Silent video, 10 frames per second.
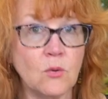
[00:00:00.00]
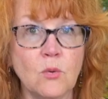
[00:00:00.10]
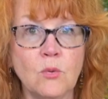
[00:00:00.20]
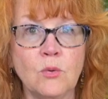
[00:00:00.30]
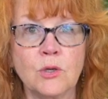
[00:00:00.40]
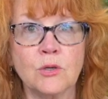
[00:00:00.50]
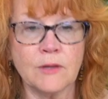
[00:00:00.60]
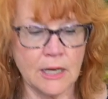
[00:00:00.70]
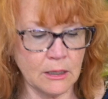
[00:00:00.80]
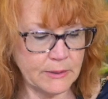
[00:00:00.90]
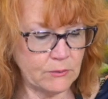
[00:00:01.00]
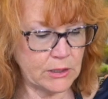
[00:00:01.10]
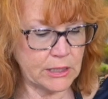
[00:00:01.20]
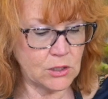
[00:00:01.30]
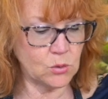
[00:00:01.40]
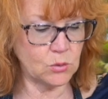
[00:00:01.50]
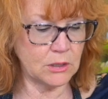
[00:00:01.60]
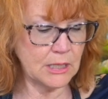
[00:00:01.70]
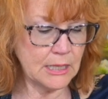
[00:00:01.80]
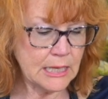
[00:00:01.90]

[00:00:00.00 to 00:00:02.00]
oh, you know, that'll be really cool.